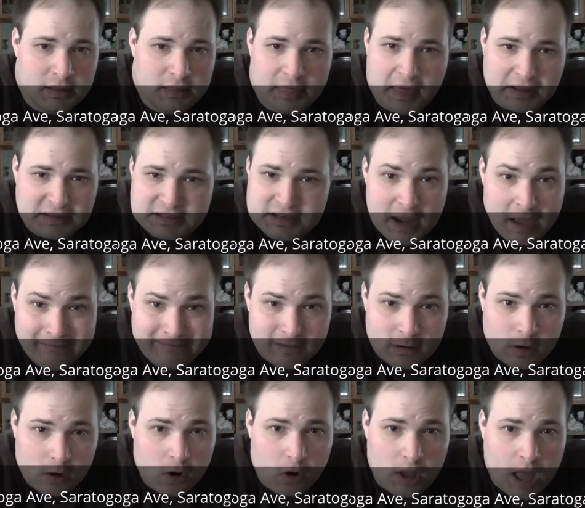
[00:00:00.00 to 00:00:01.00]
That's
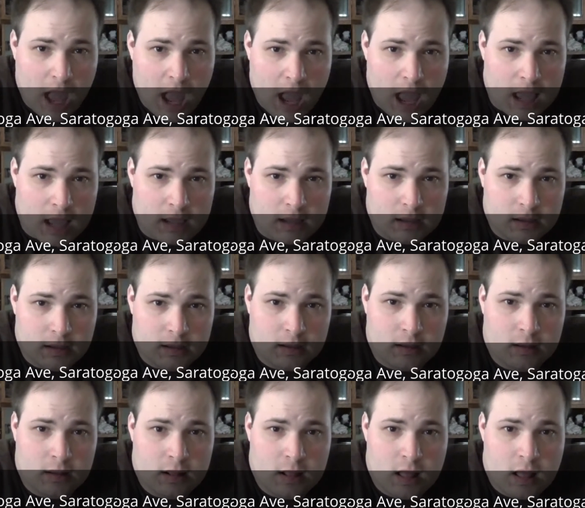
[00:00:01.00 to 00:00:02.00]
never okay.
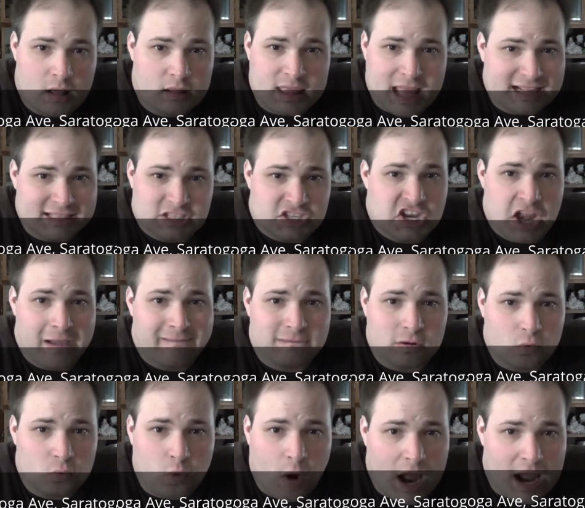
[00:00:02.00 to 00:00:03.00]
That's
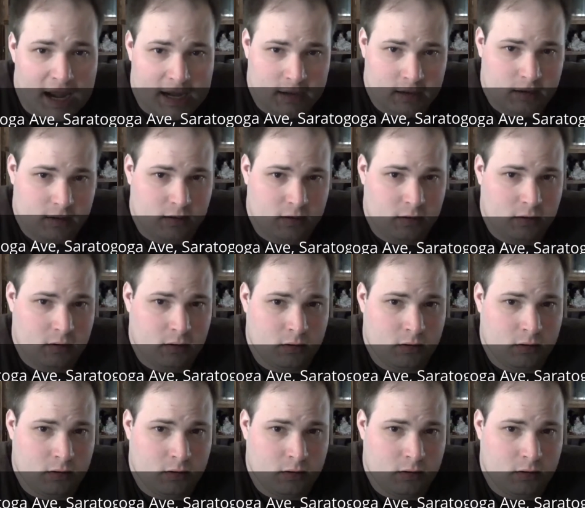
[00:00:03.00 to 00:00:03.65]
never right.